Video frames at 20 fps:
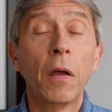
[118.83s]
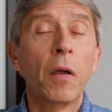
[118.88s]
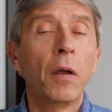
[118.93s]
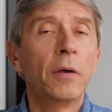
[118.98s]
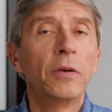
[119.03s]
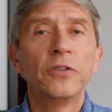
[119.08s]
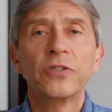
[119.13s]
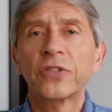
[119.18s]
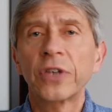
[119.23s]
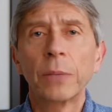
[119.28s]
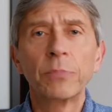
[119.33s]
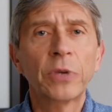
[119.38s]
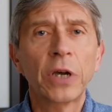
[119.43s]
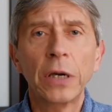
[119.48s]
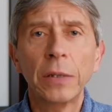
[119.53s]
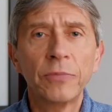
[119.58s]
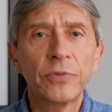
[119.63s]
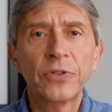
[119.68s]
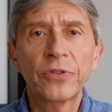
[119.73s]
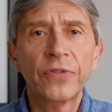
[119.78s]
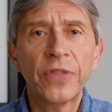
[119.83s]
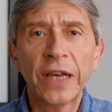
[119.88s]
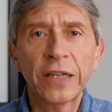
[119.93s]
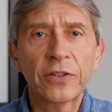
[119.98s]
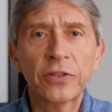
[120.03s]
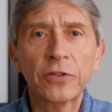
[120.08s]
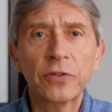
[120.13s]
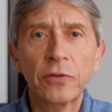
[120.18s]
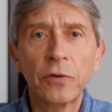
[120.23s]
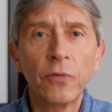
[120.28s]
Sometimes
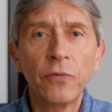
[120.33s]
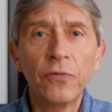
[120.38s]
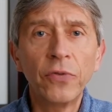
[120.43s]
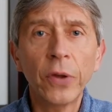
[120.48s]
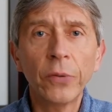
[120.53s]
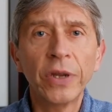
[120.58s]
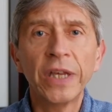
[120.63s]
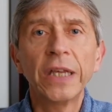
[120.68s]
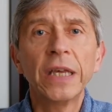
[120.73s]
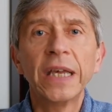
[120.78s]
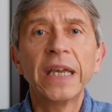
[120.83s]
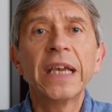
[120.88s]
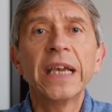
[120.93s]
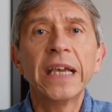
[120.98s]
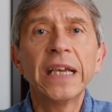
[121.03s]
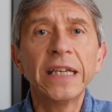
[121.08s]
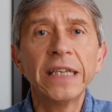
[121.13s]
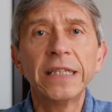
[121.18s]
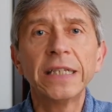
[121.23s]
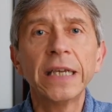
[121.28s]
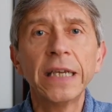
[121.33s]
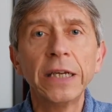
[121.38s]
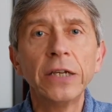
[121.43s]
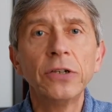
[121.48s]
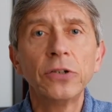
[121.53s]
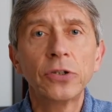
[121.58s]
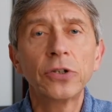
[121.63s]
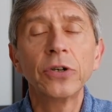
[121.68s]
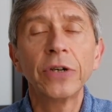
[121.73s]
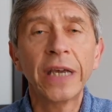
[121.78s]
that's very easy
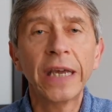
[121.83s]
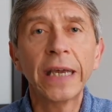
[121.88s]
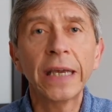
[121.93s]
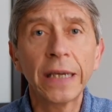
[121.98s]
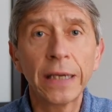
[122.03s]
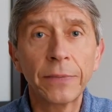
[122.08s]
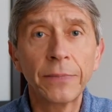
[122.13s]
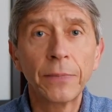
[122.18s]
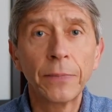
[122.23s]
to hear.